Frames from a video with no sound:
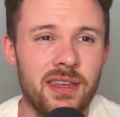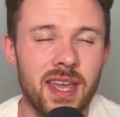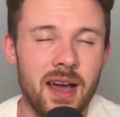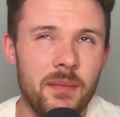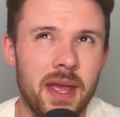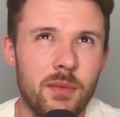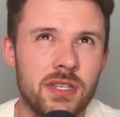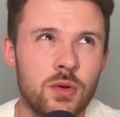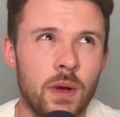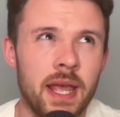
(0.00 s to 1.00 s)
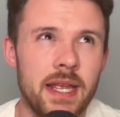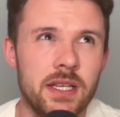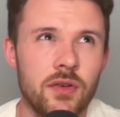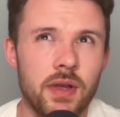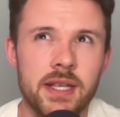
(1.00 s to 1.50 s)
it was 28
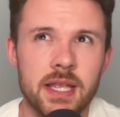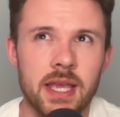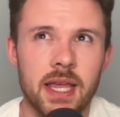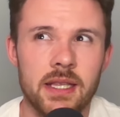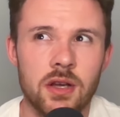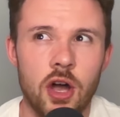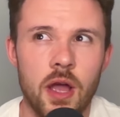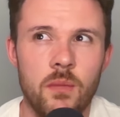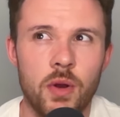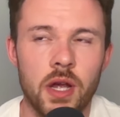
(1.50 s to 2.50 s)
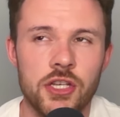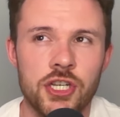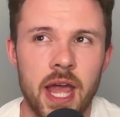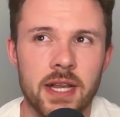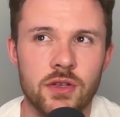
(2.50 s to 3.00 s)
degrees, I think, at the time when I
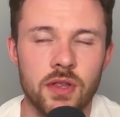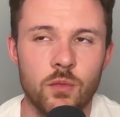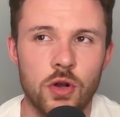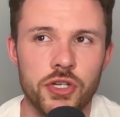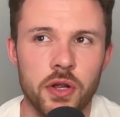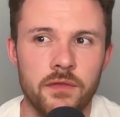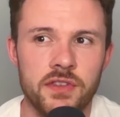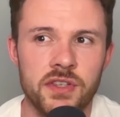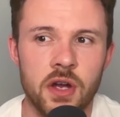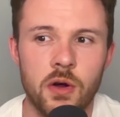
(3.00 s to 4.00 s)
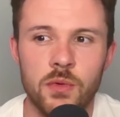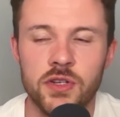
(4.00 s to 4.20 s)
checked on the watch long for Seoul,